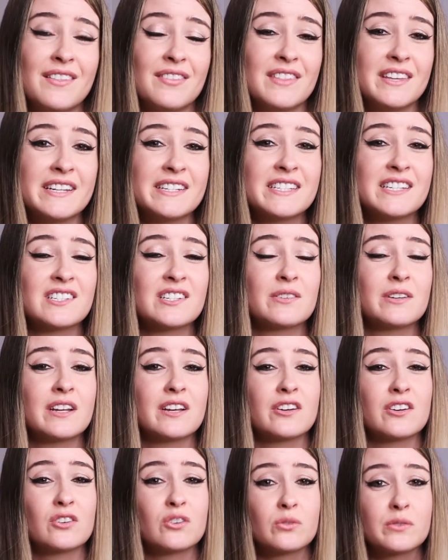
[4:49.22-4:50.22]
This is going to
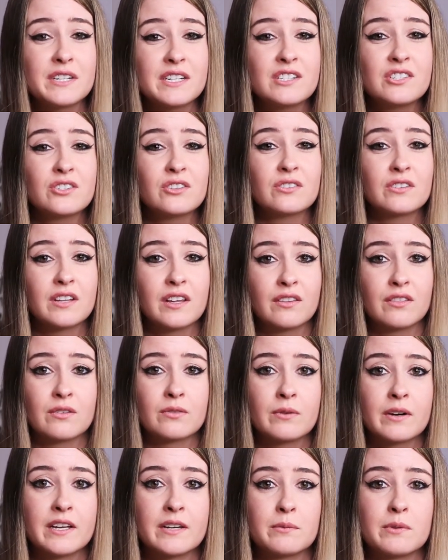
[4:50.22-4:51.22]
increase your click-through
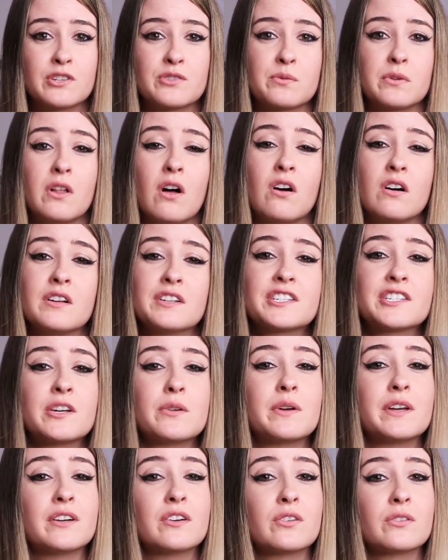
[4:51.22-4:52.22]
rate, which will
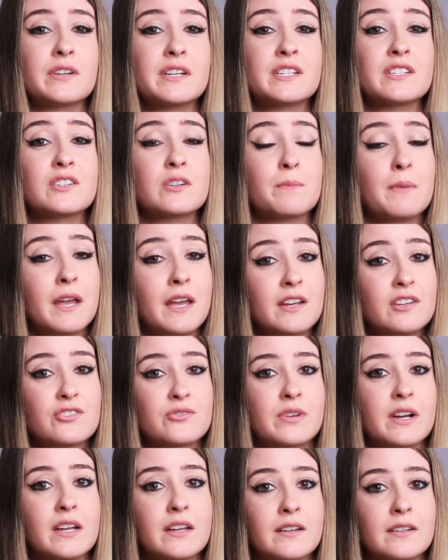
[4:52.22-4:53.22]
also increase your
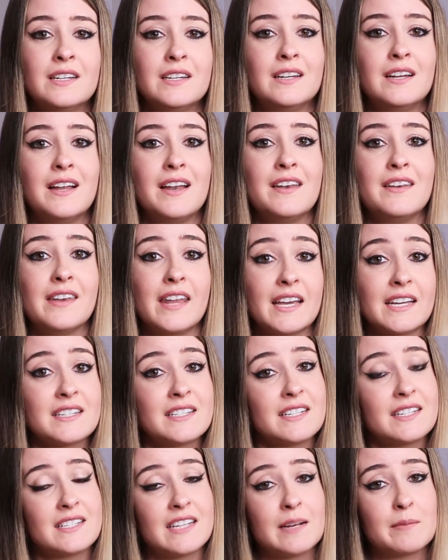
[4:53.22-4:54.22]
page rank.
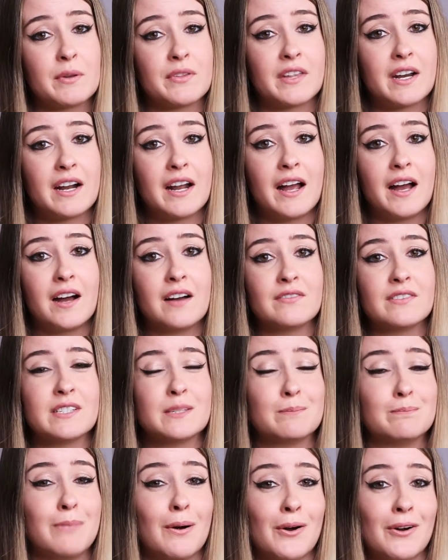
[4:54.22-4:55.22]
Next example that I have
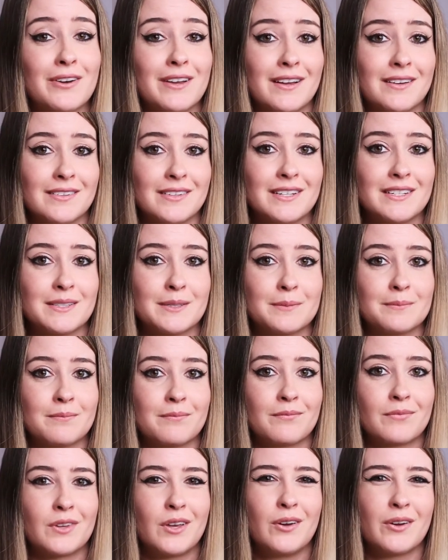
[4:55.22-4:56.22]
is bar necklace.
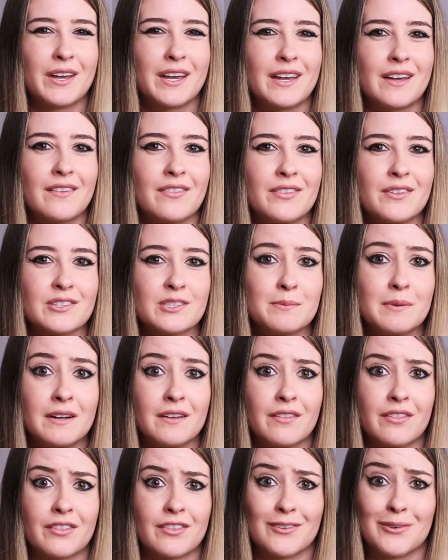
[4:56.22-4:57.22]
Okay, there's
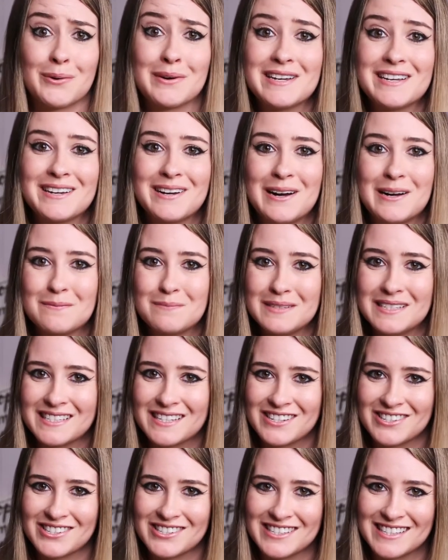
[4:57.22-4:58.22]
about three
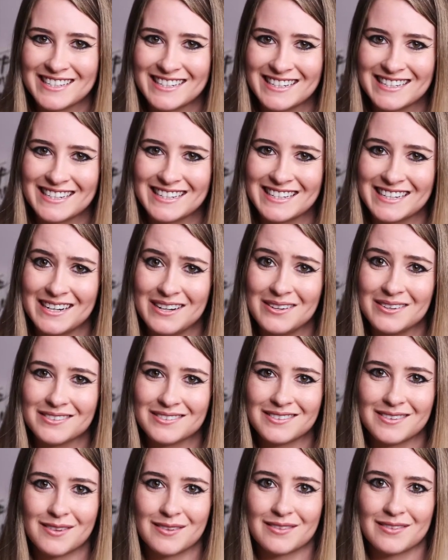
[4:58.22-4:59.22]
compositions that I can
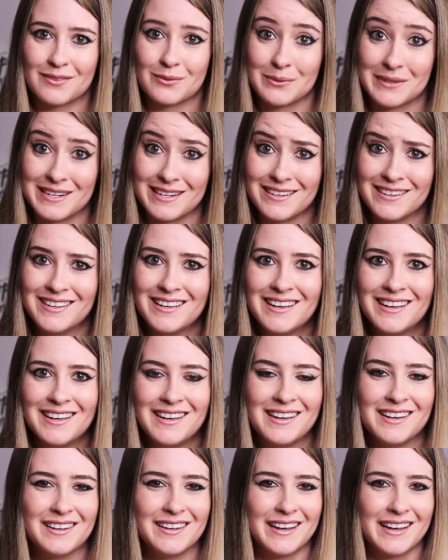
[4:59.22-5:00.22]
count, three,
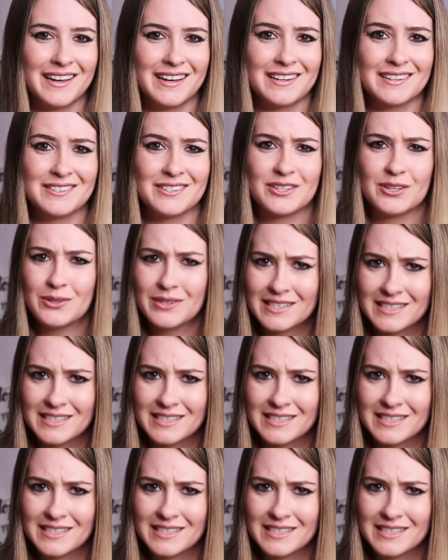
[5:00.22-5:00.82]
and two